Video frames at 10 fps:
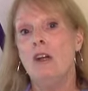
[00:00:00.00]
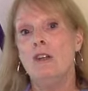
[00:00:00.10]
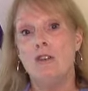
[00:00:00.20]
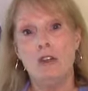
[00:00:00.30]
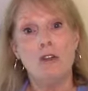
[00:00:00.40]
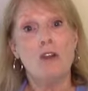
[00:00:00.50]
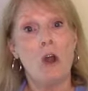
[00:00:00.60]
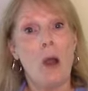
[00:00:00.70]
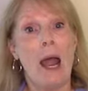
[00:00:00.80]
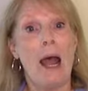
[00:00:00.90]
Do you
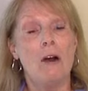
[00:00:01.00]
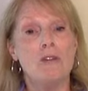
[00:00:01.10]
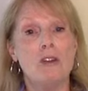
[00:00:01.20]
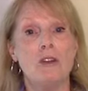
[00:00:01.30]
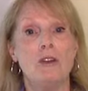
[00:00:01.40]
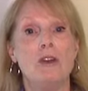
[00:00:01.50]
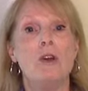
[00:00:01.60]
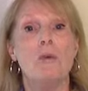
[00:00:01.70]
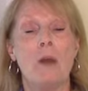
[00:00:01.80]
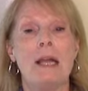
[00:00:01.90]
know how to
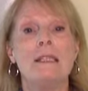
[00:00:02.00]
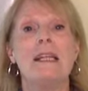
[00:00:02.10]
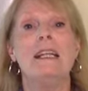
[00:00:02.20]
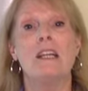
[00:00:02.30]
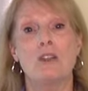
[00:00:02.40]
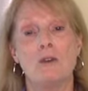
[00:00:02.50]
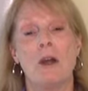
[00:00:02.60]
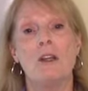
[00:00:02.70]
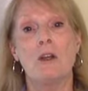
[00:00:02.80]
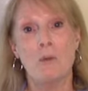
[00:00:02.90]
correct
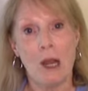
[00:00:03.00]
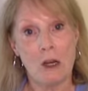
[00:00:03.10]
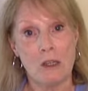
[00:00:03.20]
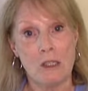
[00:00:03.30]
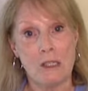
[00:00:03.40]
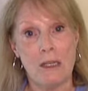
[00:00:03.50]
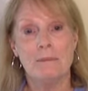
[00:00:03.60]
electronic records?